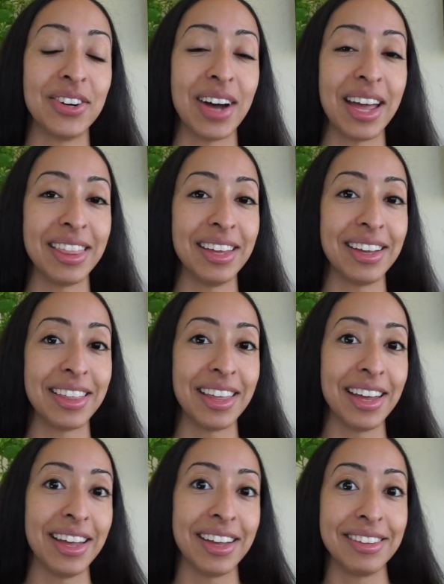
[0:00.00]
I think
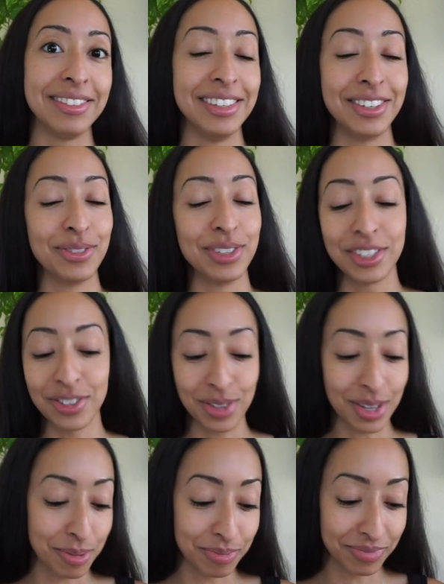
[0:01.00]
they need to reshoot
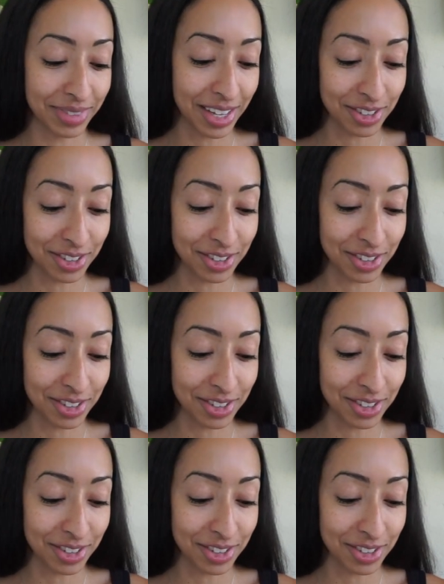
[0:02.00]
them.